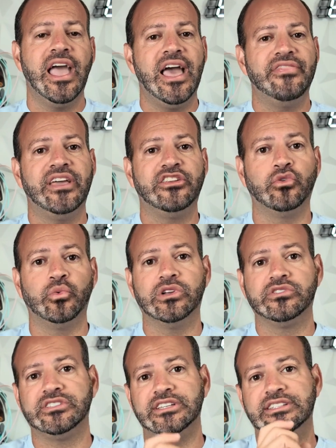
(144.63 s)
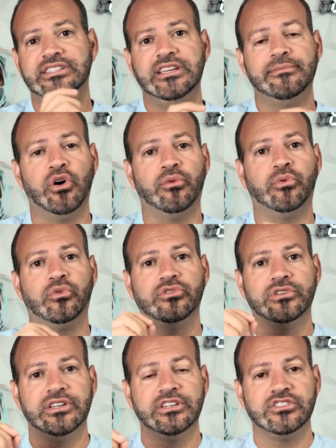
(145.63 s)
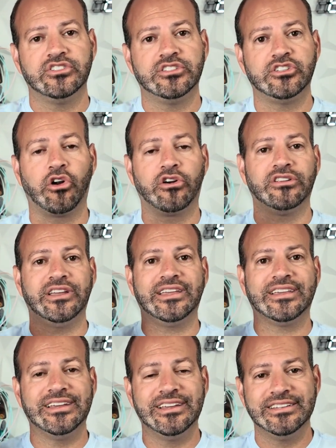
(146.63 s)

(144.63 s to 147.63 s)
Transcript: And then you will see T-Mobile, Starlink,